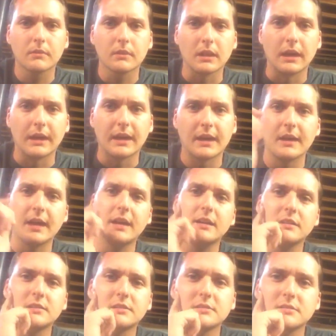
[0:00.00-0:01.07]
I got an
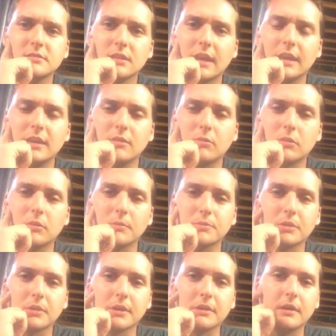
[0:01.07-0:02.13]
80, well, I'm
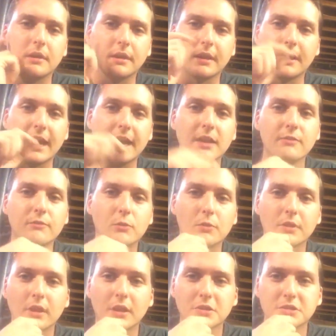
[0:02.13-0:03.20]
sorry. I got an 84
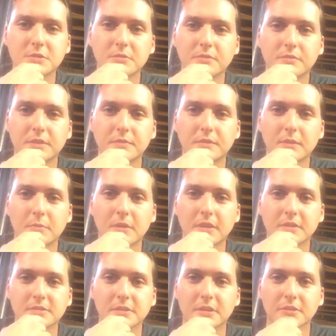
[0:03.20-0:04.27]
Dodge D150. I want an
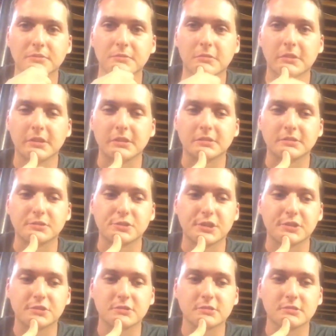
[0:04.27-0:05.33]
exhaust for it. Any
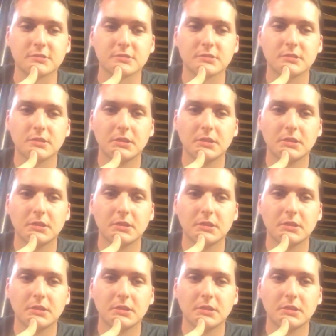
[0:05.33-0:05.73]
suggestions?